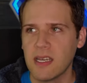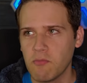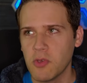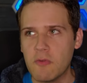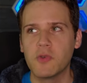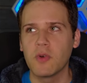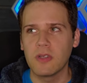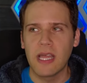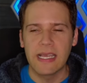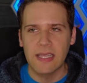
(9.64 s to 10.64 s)
Uh,
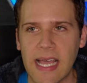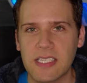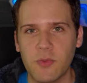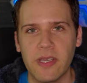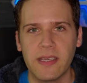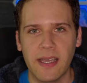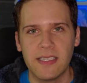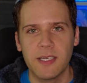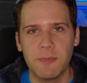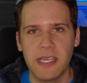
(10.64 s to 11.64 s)
usual, like last week,
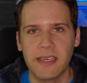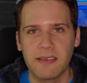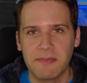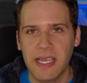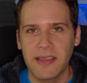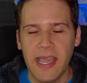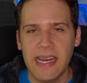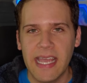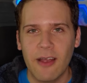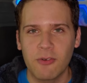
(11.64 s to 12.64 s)
ends up being like
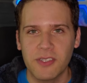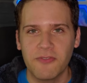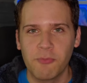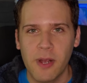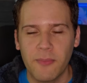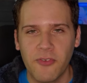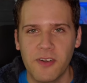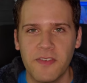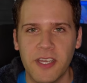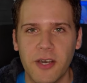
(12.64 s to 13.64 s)
80 hours of prep
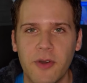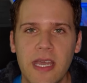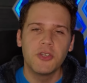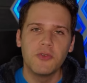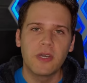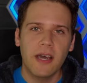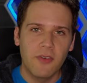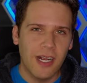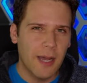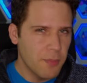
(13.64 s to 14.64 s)
for a video to
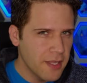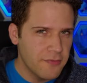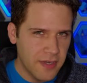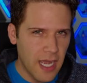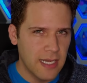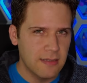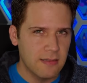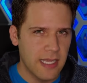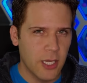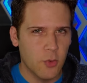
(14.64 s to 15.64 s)
cover a couple of
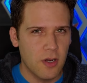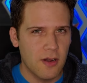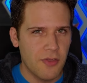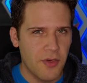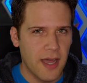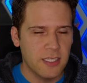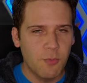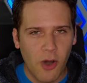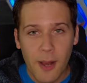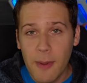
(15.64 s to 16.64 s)
non sequitur thoughts,
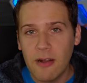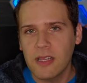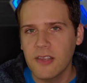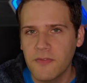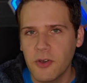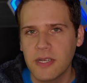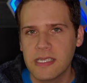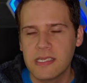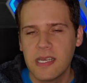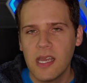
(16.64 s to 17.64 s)
primarily
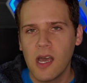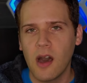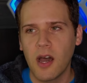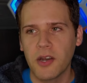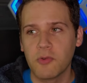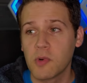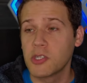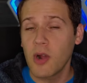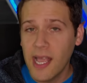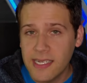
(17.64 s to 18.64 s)
focused on
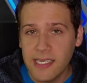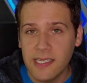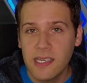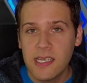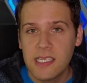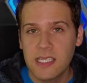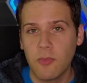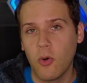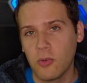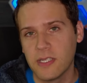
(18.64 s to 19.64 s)
retracting
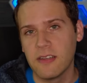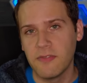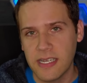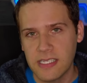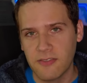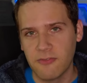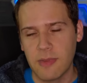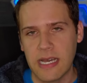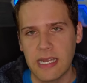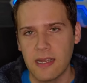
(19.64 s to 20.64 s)
some old advice of
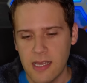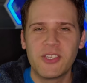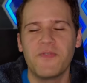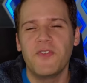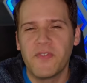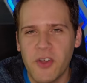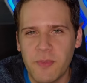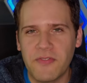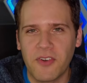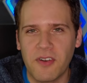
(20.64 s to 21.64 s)
mine. So if you've known
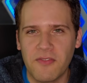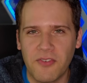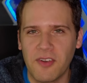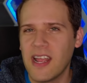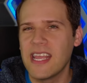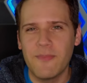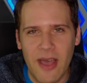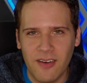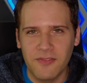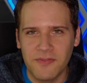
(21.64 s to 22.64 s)
me for for any
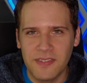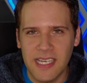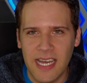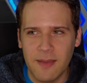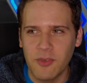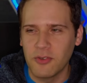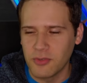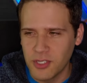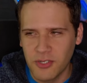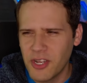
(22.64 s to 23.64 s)
amount of time,
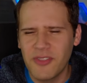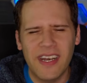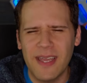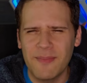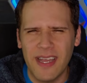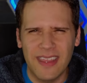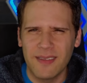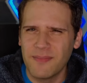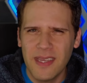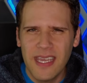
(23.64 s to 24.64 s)
you'll you'll know that I'm not
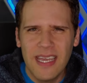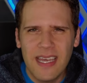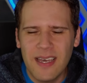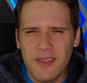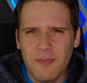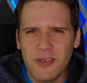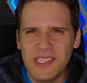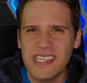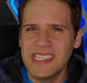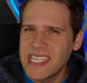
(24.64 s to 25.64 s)
the uh, the
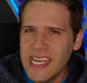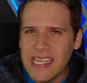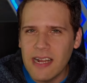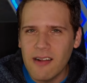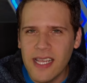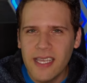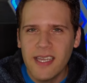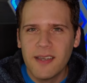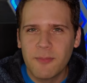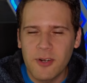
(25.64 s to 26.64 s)
most incendiary
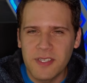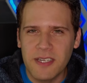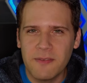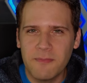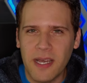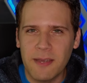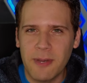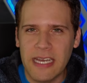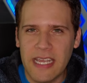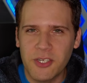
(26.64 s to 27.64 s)
person by,
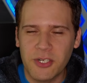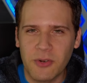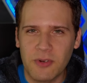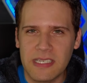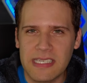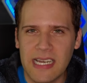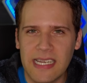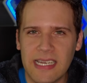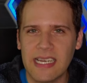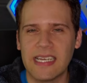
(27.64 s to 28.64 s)
by nature or
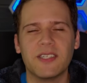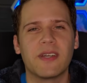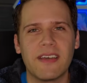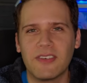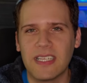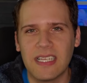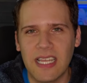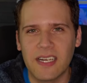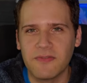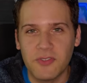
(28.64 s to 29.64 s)
design. I don't have a, a
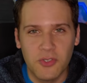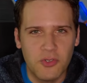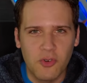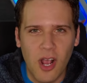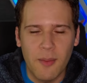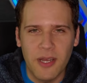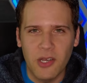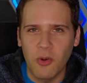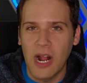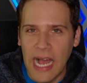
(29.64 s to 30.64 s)
lot of
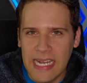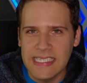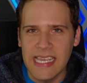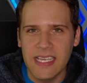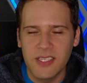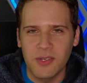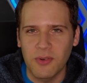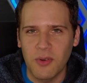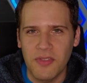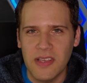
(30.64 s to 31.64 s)
drama or hot takes
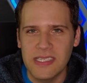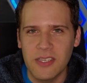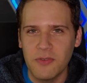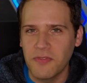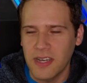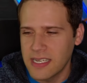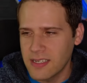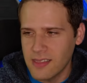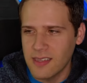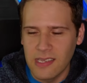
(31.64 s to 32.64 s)
or, or, things that you'd
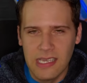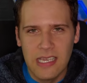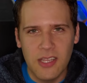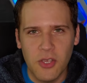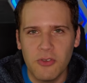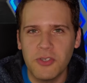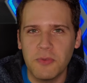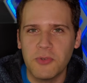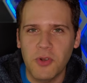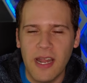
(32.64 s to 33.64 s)
find on the, the
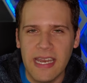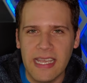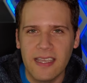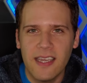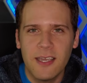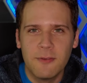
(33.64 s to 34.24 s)
YouTube trending